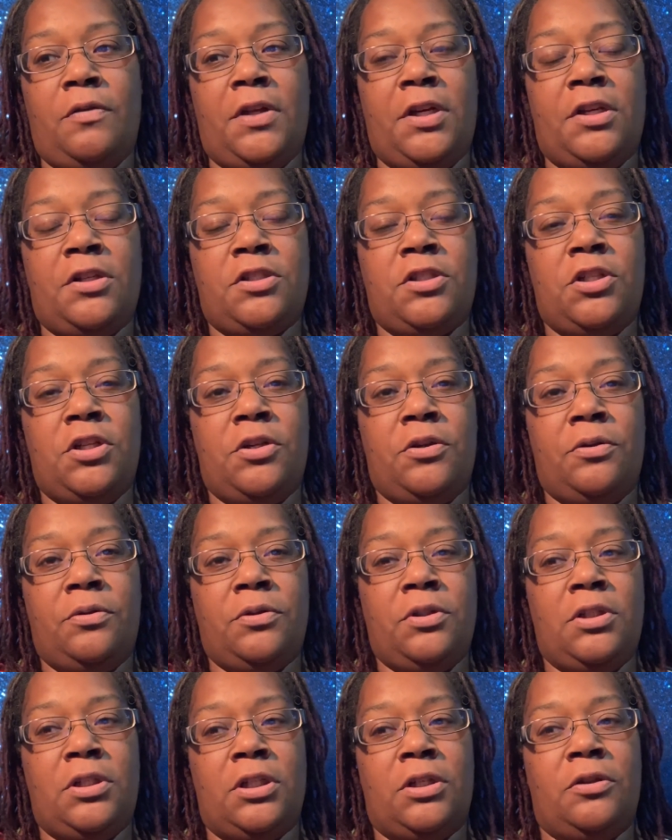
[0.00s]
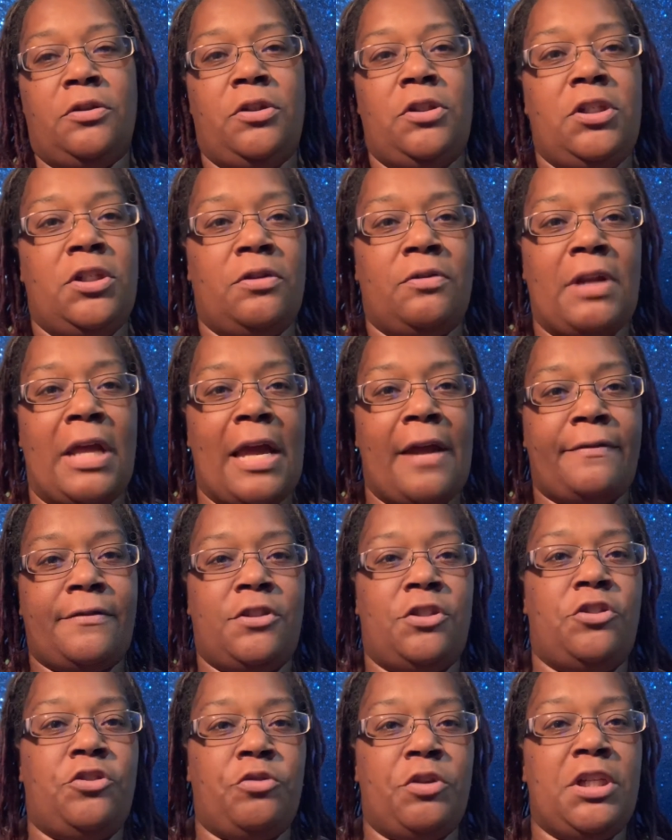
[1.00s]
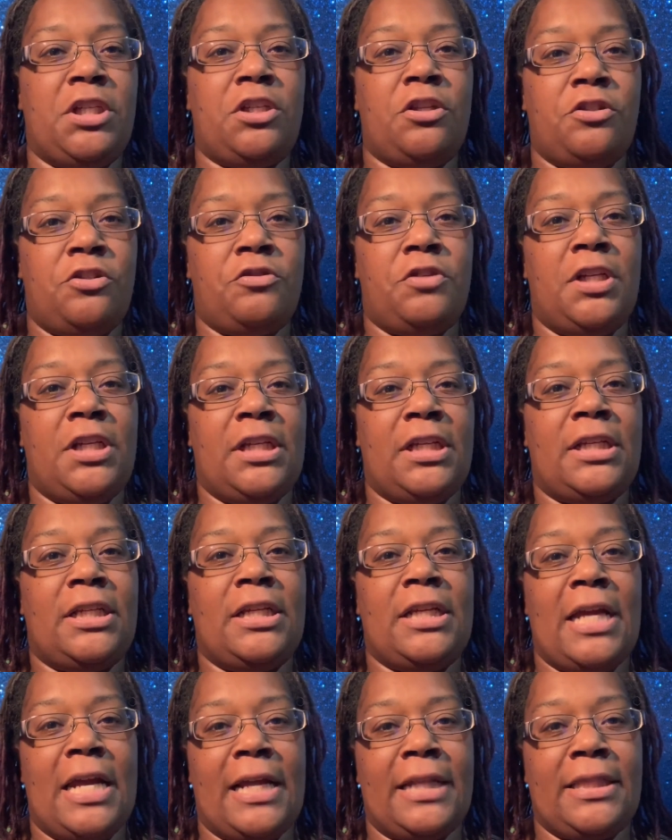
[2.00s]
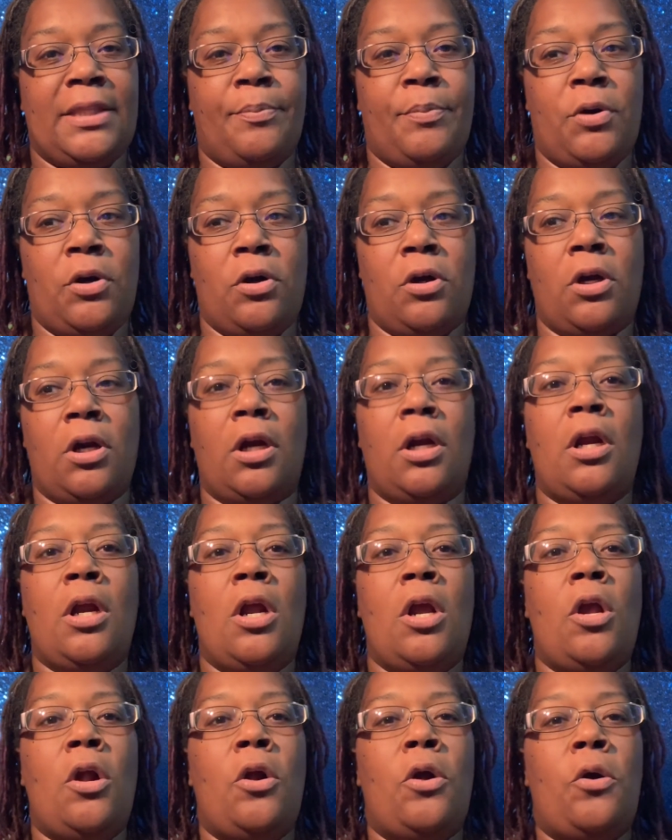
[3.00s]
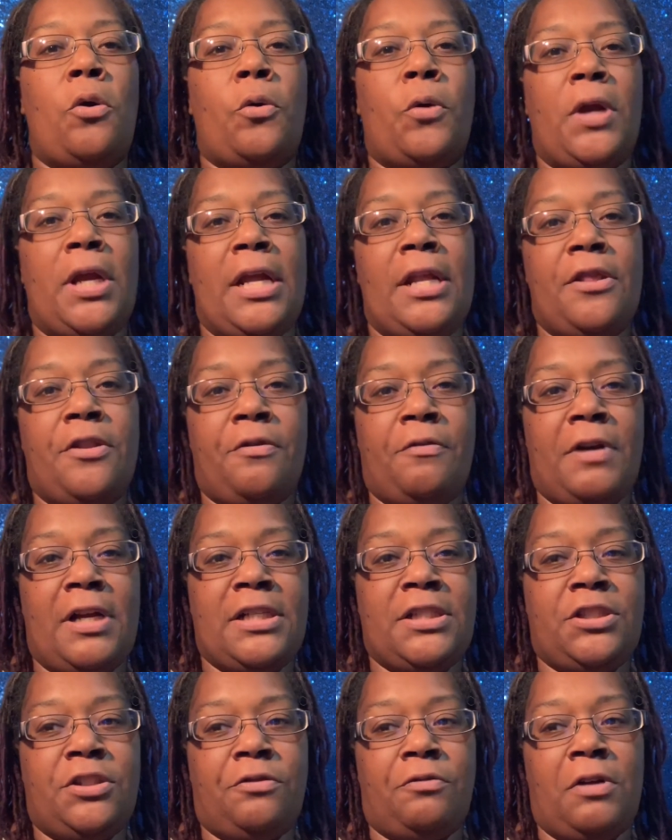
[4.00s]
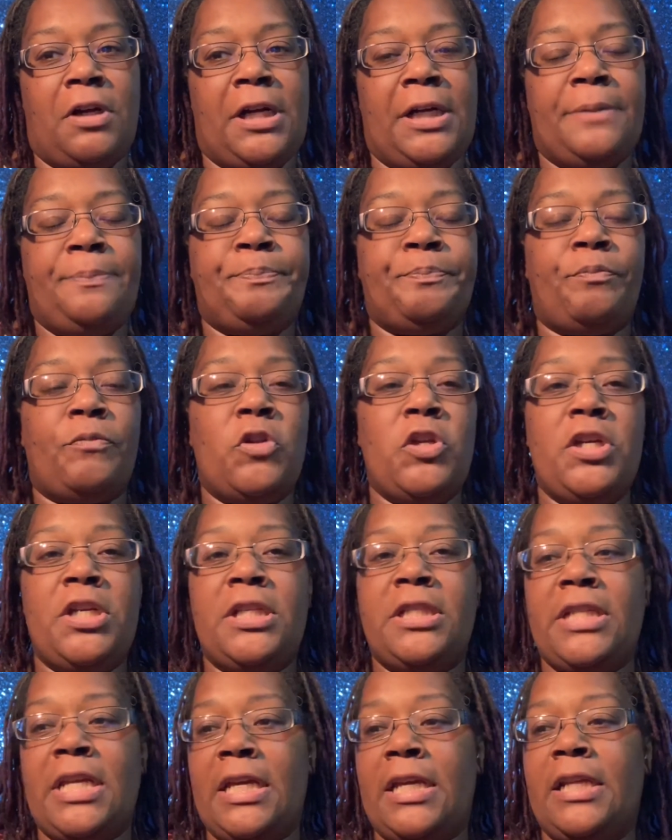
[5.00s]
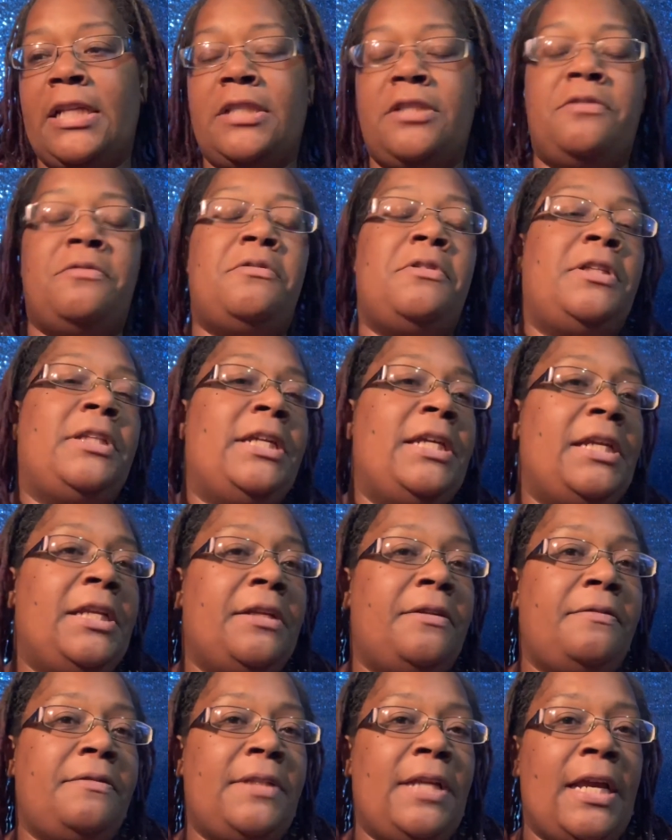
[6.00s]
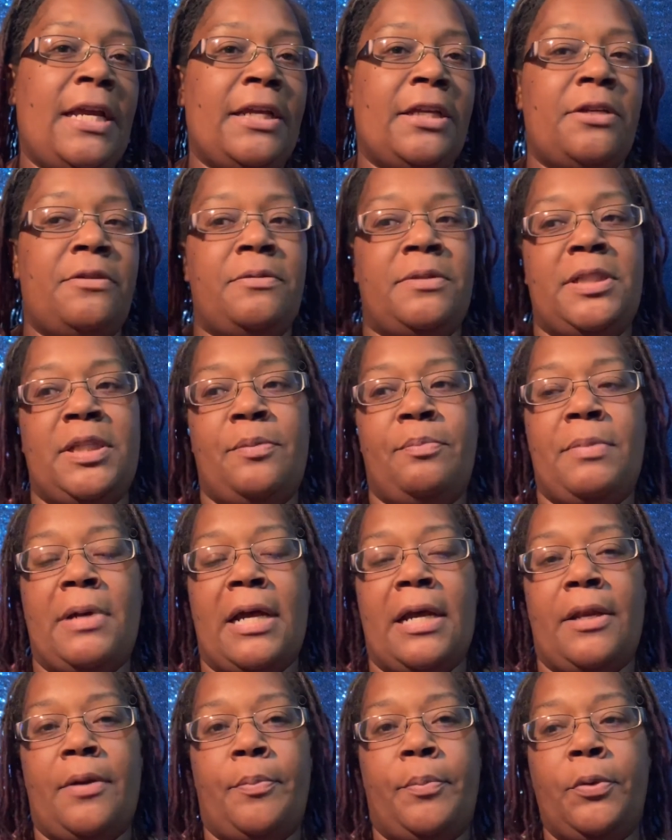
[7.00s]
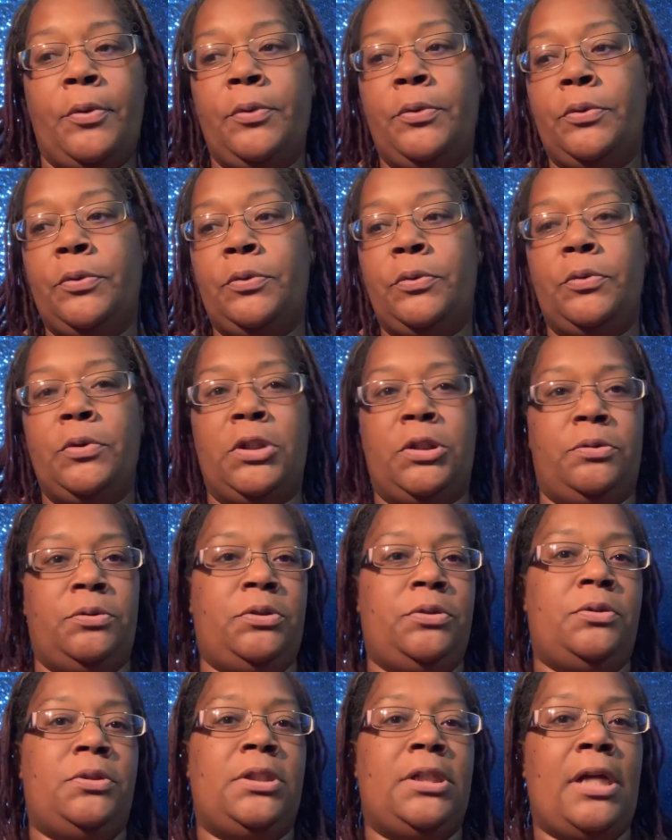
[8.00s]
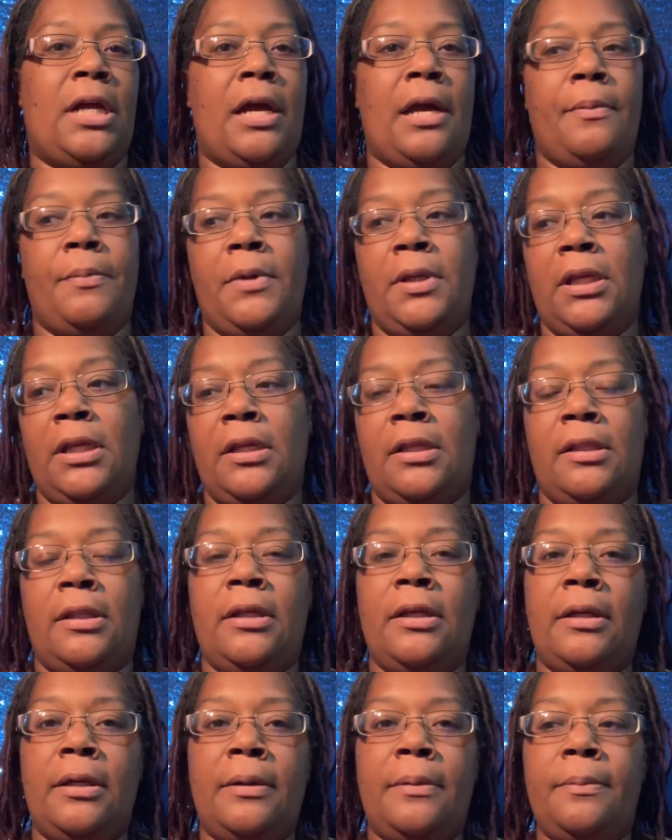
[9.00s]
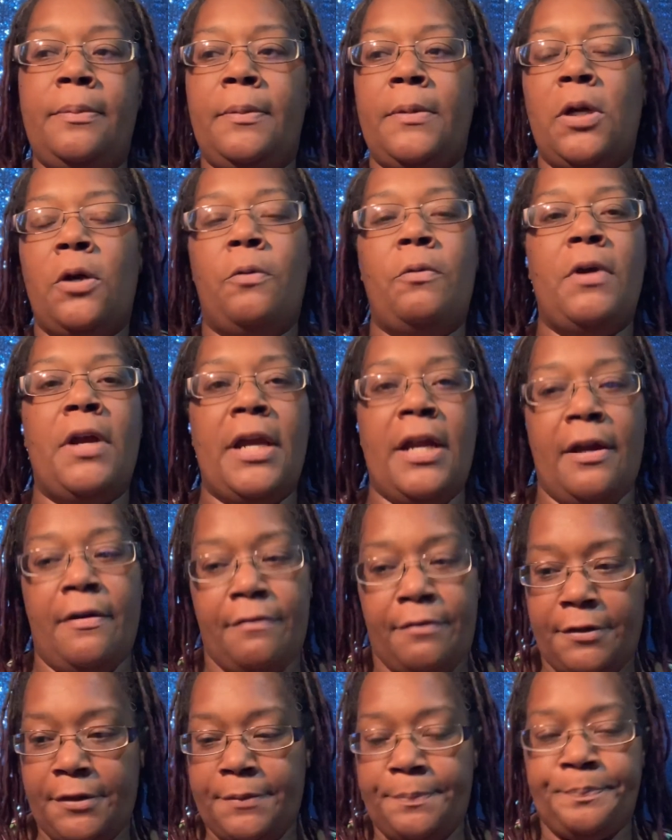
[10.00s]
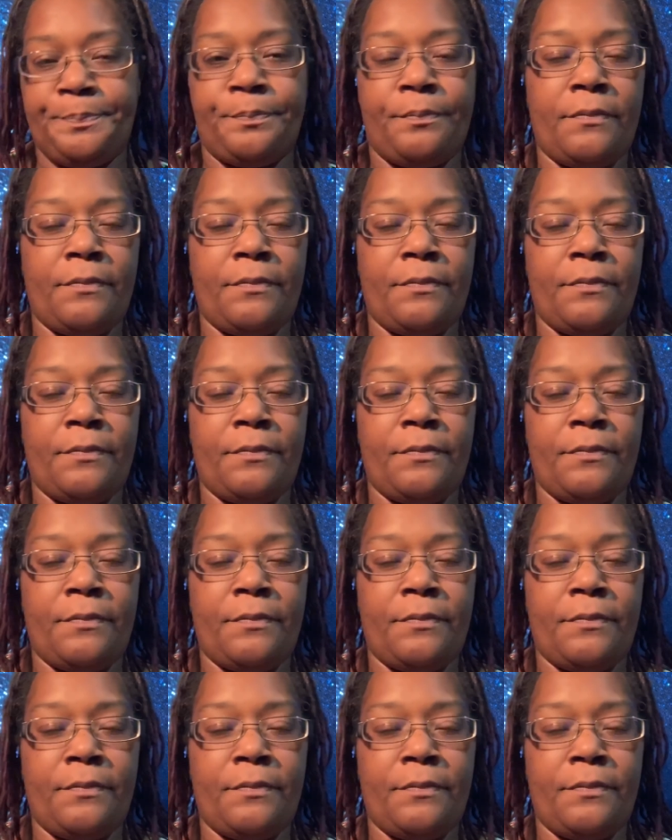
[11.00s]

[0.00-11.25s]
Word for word: There's no, you know, you don't have to drink your drink at the bar or in the restaurant. You can take it to the Lido deck, go sit by the pool, go to the comedy club, wherever.